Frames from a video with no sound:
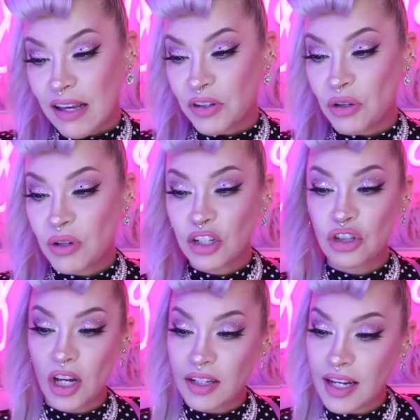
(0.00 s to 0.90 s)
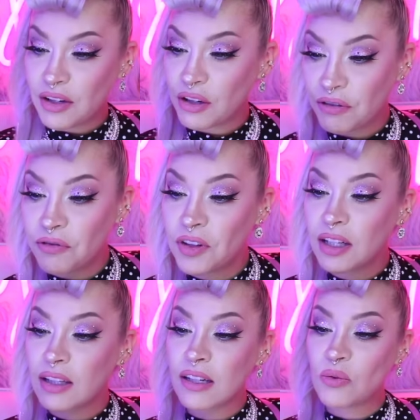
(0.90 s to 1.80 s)
If you can shut down your
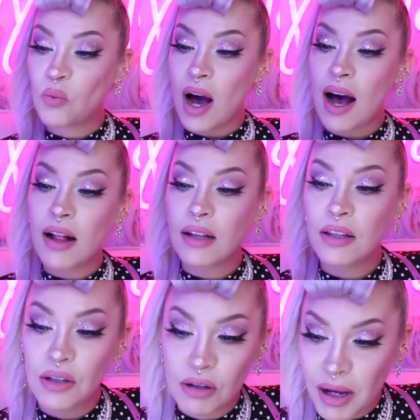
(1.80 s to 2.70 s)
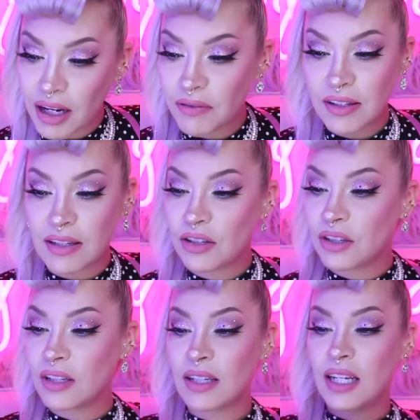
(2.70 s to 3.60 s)
feelings while your
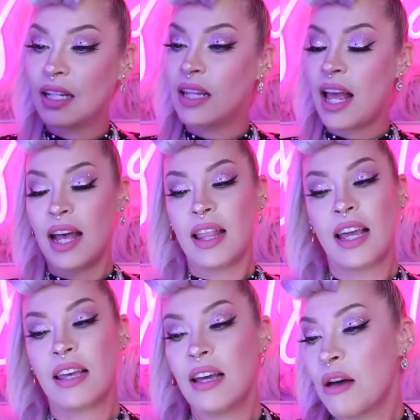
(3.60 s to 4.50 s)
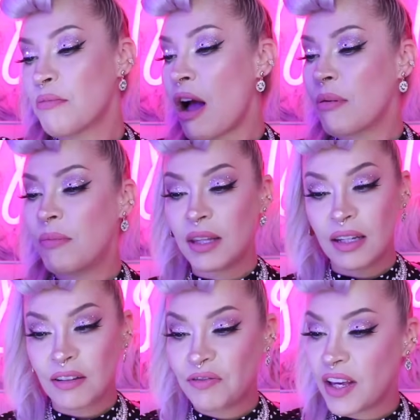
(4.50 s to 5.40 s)
manifestation is in that like
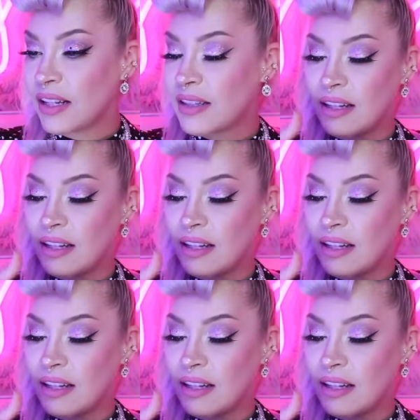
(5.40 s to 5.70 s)
probability phase,